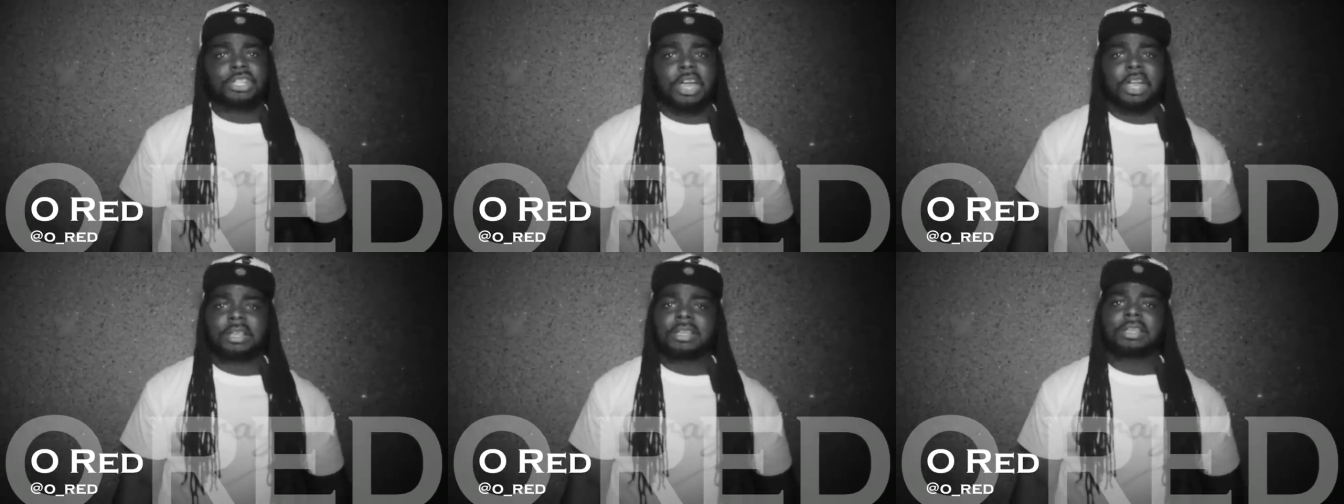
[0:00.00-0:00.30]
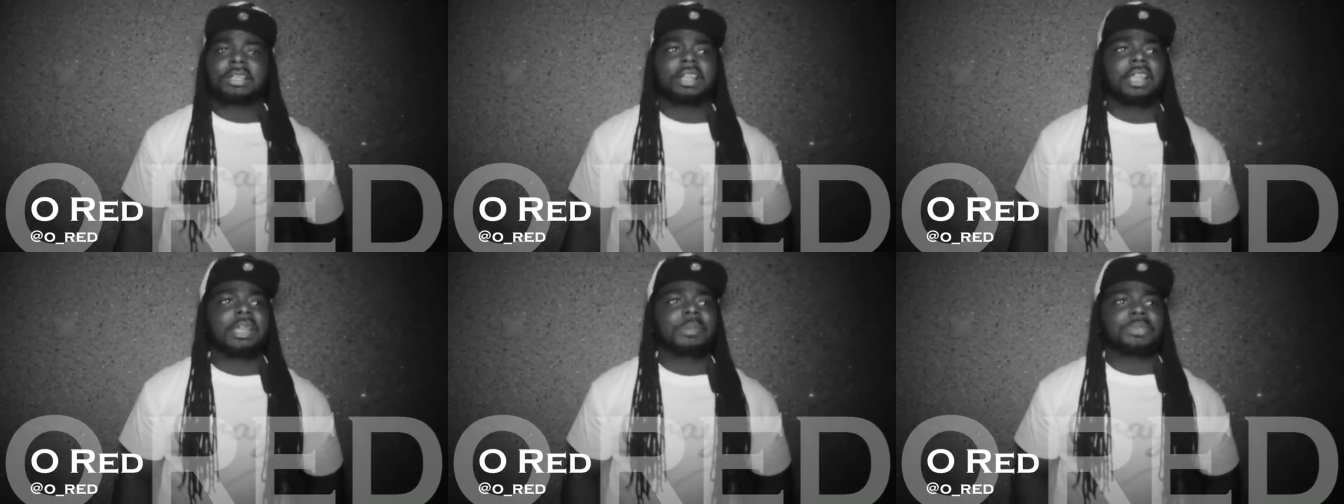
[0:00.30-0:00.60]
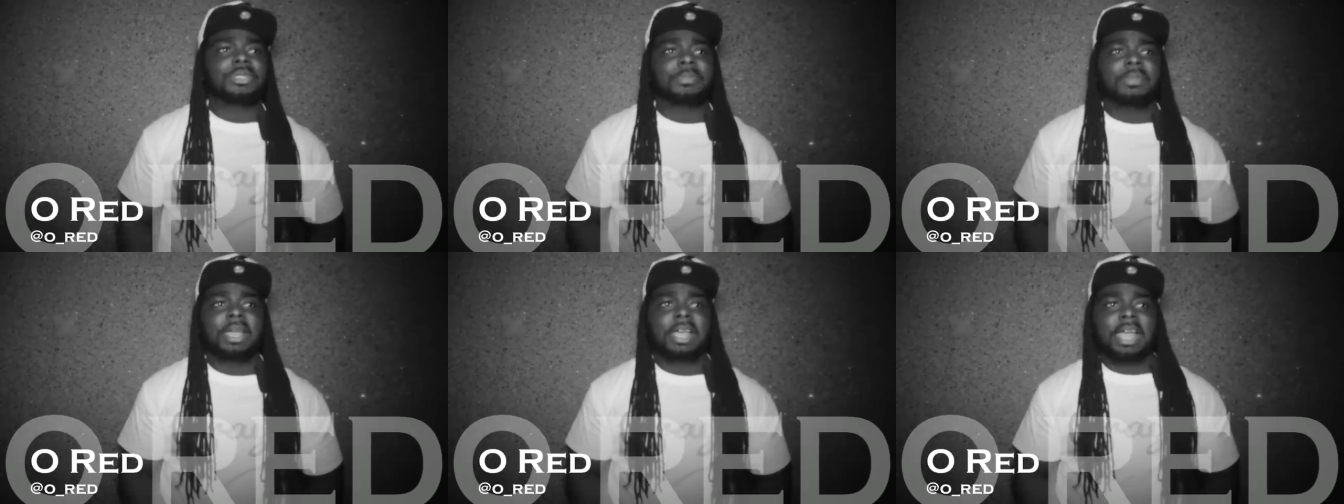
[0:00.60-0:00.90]
Charlie
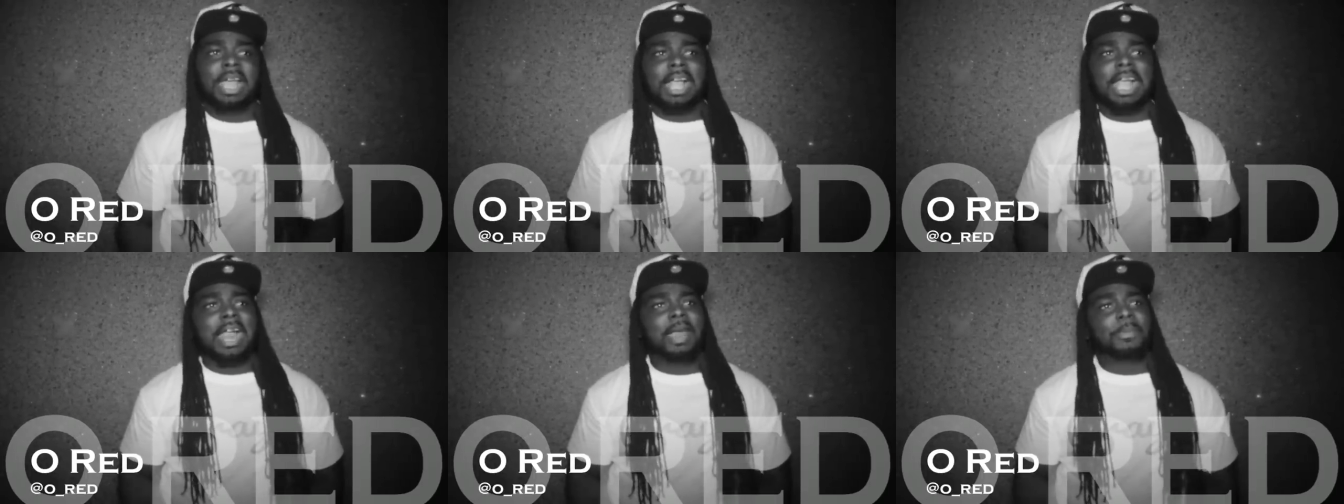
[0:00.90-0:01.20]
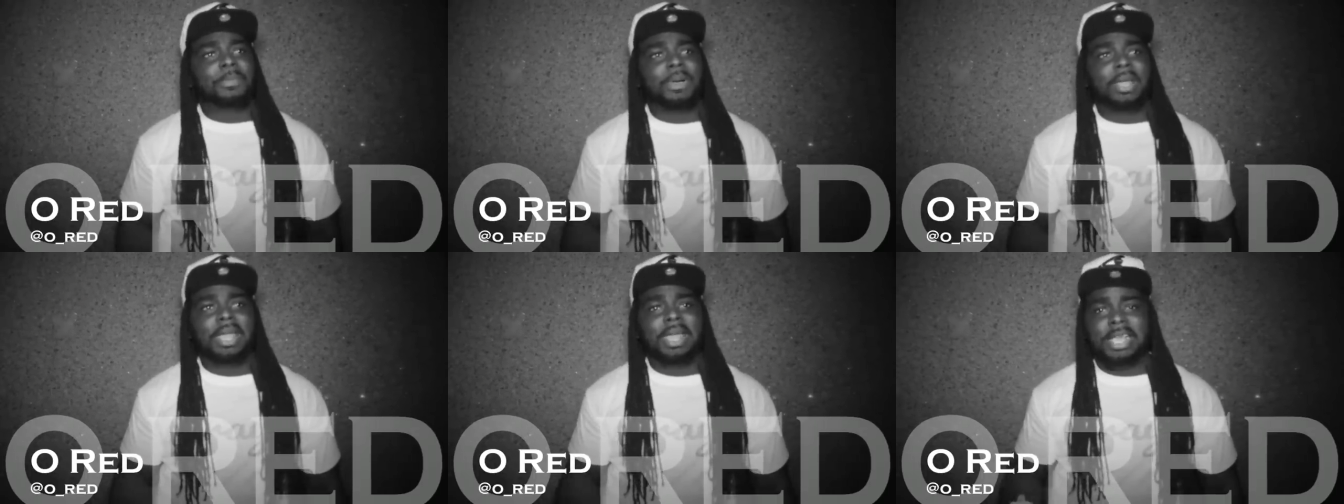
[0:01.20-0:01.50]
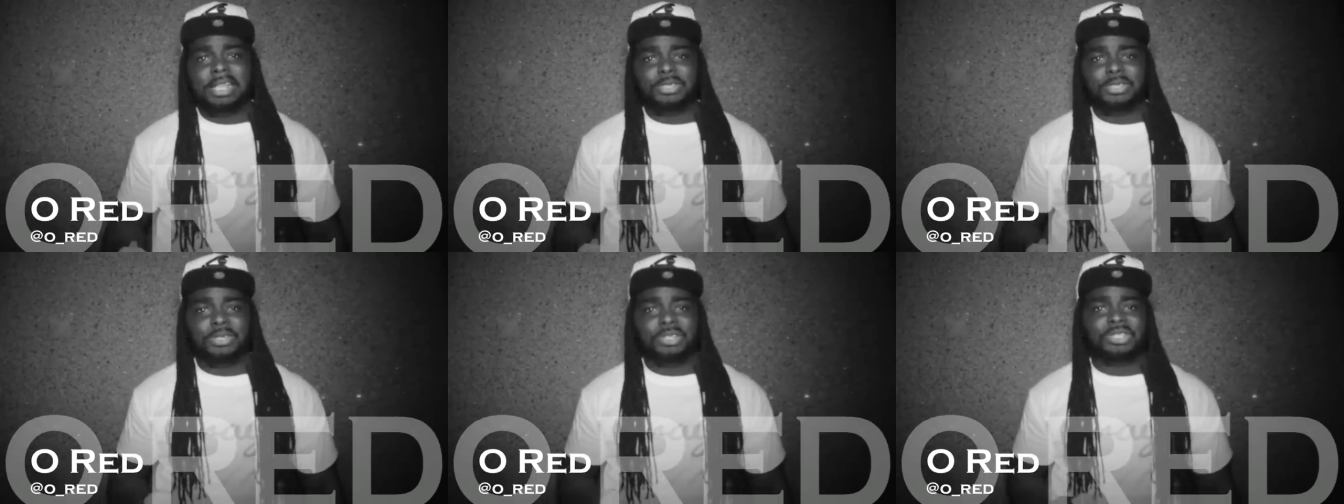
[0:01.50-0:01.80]
Clips, man, I got to put
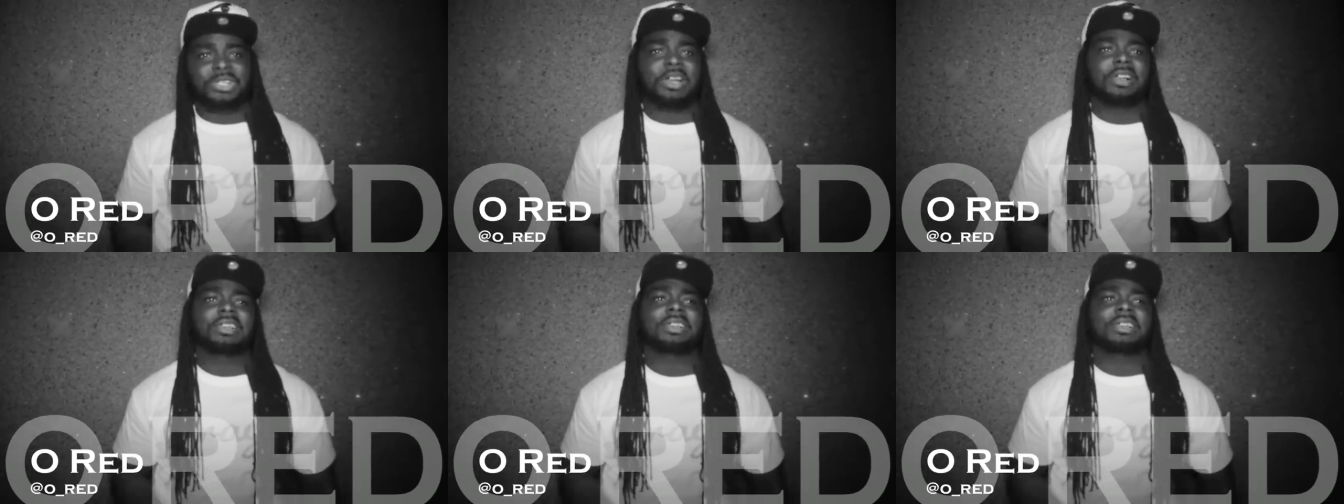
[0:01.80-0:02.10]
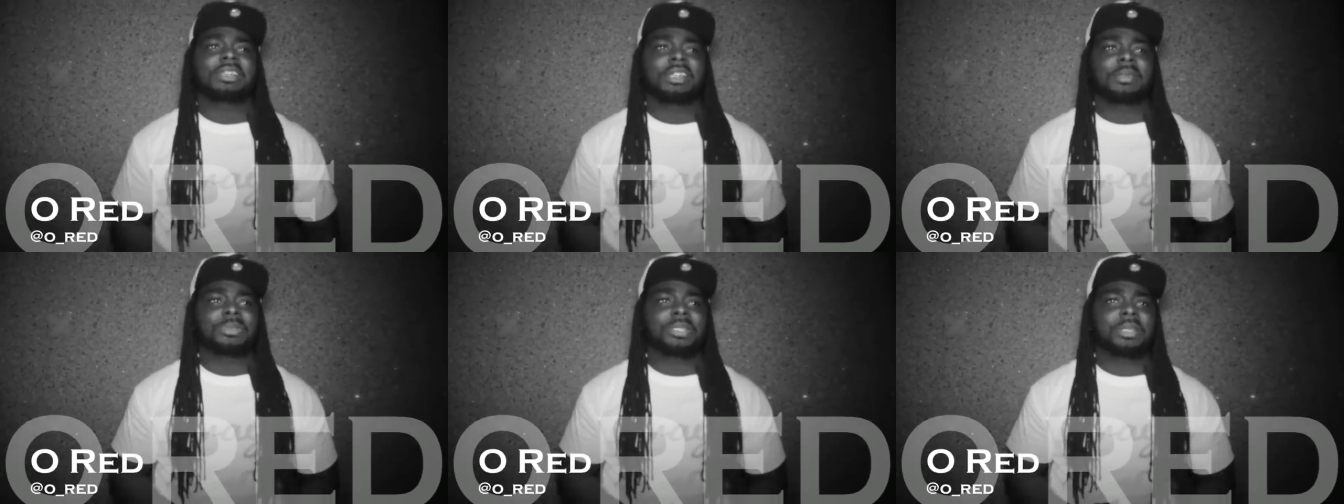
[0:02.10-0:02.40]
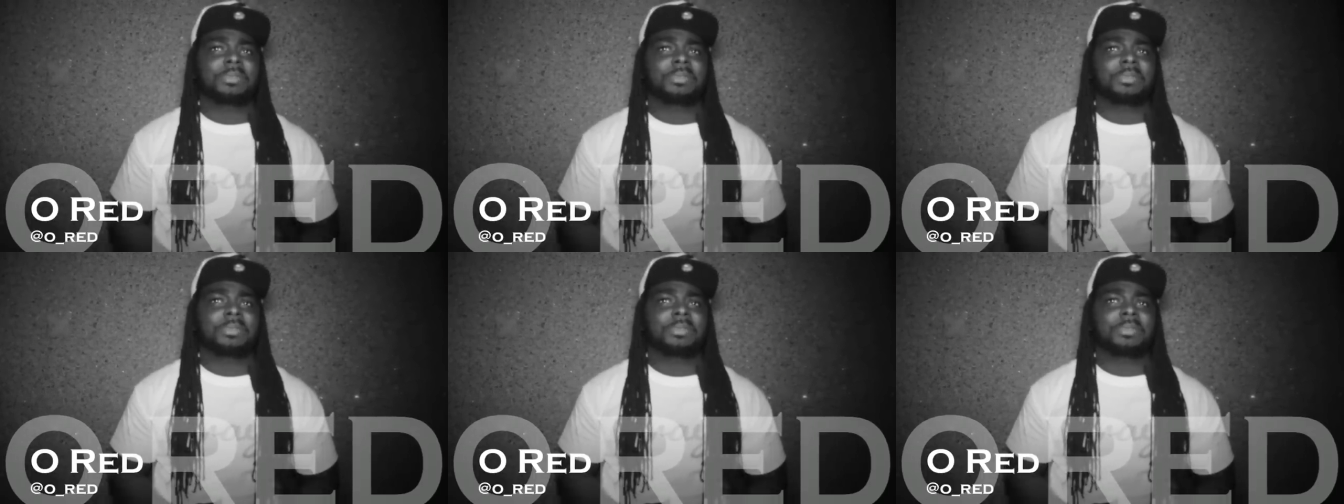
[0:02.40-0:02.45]
hands on Charlie Clips.